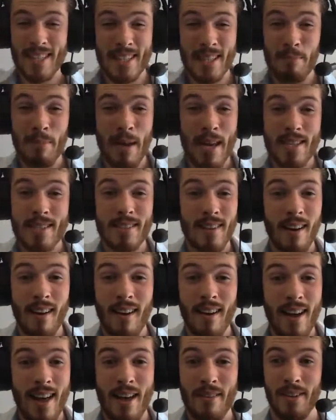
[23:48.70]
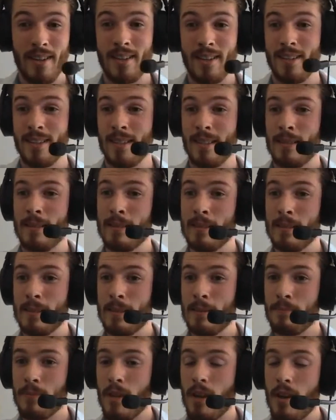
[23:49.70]
the best car ever.
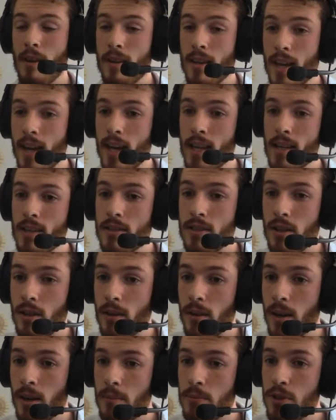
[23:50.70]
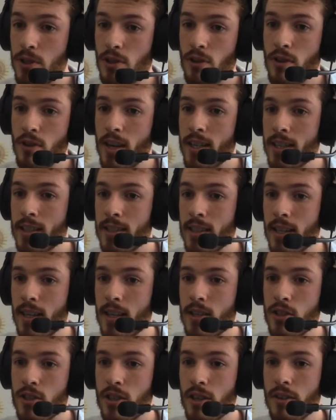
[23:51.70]
Okay, so I'm sorry I didn't get a
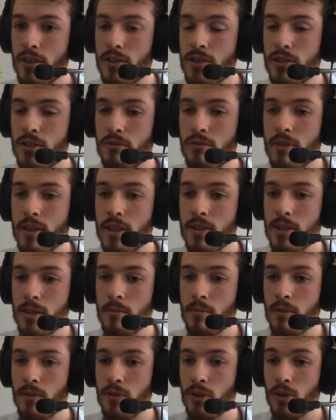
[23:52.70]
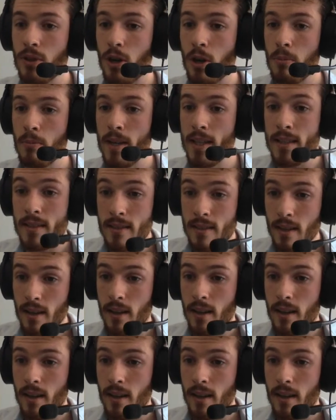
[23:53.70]
chance to read some of your comments.